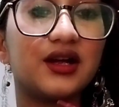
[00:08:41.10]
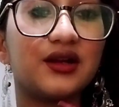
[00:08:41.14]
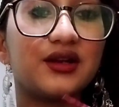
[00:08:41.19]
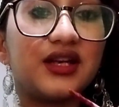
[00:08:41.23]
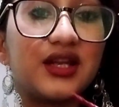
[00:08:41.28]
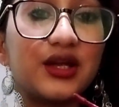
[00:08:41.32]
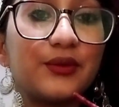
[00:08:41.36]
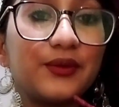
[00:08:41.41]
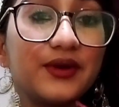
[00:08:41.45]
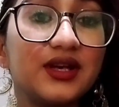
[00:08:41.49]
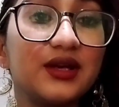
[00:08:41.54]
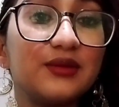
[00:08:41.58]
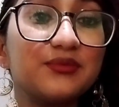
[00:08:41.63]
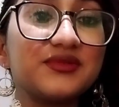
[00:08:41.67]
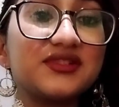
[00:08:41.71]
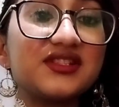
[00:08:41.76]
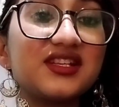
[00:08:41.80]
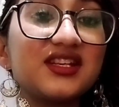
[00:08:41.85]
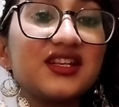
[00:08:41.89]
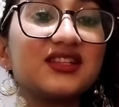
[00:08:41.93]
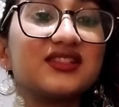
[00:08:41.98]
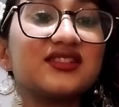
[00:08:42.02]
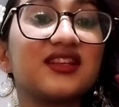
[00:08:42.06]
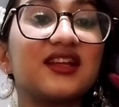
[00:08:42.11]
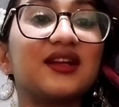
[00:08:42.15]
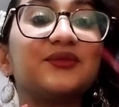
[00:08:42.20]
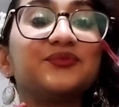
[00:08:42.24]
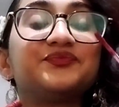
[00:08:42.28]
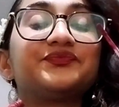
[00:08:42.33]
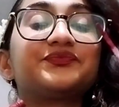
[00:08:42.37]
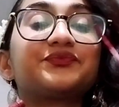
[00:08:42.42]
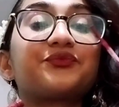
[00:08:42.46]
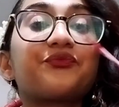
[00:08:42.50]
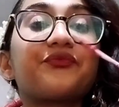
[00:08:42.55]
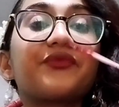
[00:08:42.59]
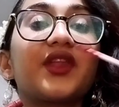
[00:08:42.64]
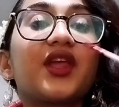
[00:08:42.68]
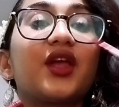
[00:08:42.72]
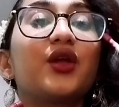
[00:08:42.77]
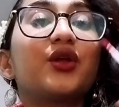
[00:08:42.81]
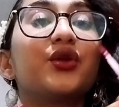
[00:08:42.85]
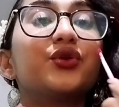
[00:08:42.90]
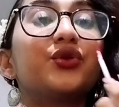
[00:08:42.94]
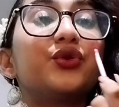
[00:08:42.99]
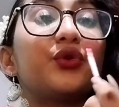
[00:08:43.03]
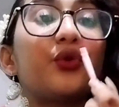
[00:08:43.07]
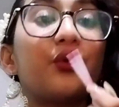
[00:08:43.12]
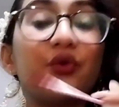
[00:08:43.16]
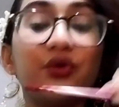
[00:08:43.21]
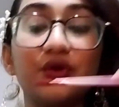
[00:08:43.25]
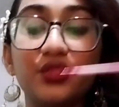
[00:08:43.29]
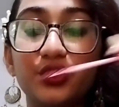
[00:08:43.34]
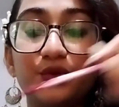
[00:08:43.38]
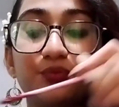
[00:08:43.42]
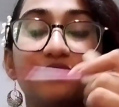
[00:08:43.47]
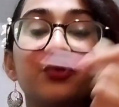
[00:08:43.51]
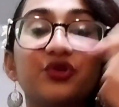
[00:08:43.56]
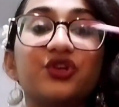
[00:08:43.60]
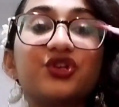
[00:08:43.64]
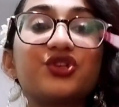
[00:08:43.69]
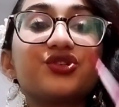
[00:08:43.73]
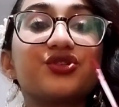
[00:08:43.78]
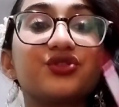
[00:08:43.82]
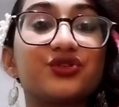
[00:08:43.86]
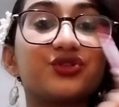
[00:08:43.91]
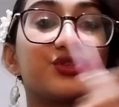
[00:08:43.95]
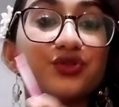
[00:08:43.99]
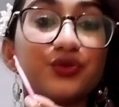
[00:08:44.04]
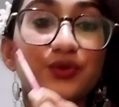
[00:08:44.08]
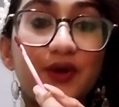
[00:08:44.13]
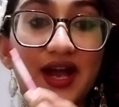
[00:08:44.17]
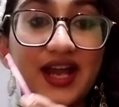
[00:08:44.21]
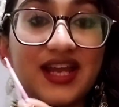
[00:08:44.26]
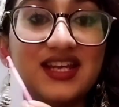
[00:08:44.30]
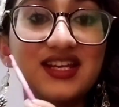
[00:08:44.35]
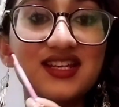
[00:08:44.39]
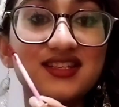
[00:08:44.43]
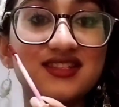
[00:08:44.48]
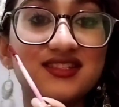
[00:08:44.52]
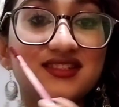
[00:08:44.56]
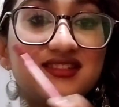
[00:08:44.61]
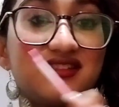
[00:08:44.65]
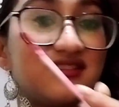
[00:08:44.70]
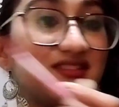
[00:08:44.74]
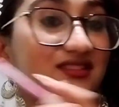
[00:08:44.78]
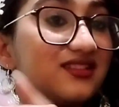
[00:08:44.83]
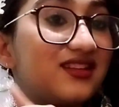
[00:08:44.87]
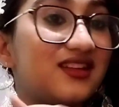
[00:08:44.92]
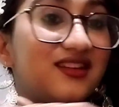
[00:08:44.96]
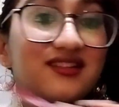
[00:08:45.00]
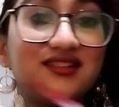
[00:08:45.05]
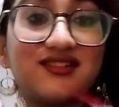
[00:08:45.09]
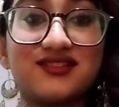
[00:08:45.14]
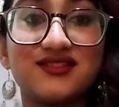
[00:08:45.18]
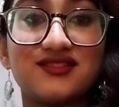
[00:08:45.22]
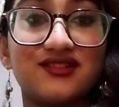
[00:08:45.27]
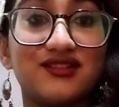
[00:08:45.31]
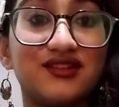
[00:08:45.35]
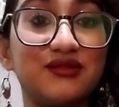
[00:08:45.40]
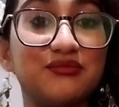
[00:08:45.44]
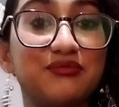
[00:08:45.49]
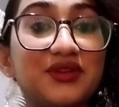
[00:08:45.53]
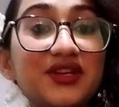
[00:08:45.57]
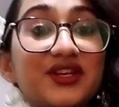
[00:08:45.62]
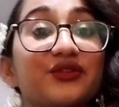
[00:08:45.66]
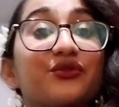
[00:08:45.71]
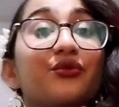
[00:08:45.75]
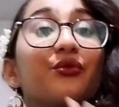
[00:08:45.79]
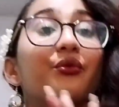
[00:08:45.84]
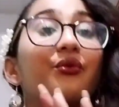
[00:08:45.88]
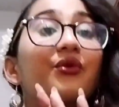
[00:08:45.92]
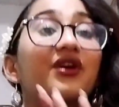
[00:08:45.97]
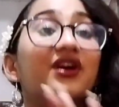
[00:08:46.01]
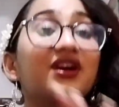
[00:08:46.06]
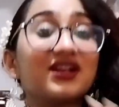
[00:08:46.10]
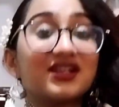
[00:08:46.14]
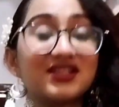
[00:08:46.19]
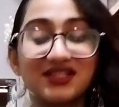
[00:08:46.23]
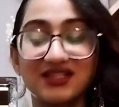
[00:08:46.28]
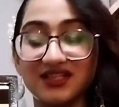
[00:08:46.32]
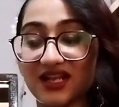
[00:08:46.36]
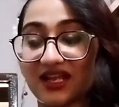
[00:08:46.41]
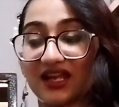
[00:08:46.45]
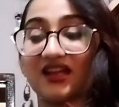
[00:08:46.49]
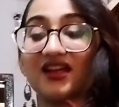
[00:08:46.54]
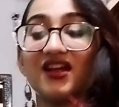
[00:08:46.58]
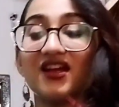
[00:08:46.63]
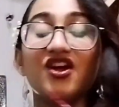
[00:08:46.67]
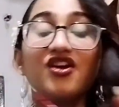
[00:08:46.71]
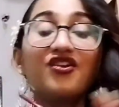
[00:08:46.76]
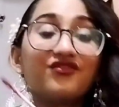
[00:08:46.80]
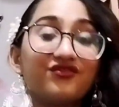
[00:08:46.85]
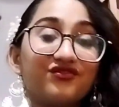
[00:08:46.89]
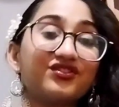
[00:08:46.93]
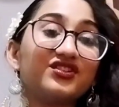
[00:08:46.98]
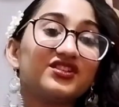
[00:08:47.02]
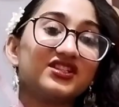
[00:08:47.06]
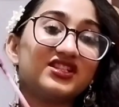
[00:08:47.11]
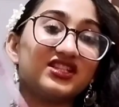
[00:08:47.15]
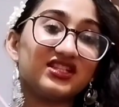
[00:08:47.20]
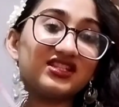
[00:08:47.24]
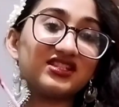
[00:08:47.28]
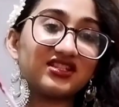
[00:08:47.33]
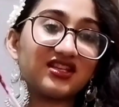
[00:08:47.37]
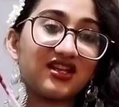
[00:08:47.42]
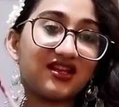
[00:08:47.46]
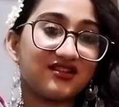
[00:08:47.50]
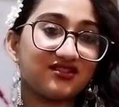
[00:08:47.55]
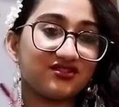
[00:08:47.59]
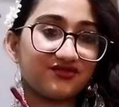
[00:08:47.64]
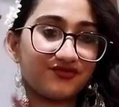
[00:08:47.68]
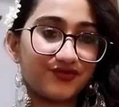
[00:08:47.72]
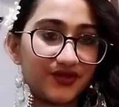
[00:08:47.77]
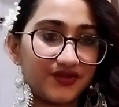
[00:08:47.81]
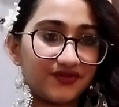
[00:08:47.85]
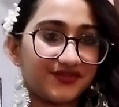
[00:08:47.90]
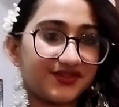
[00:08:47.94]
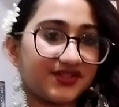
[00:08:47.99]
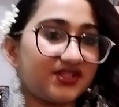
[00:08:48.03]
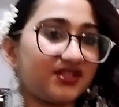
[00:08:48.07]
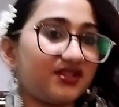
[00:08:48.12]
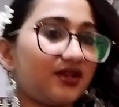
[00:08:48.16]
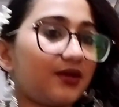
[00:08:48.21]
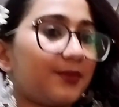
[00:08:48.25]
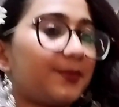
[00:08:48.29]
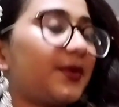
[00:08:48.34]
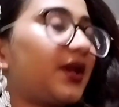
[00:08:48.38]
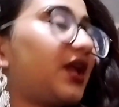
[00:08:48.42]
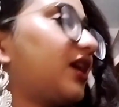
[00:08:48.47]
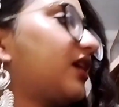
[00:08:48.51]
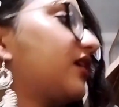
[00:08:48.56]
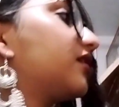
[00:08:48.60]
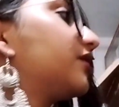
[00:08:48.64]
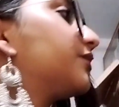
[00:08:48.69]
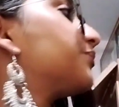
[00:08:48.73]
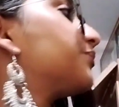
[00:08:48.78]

liquid lipsticks. Don't put twice, then it's gonna be the worst. Like for these kinds of lipstick, right?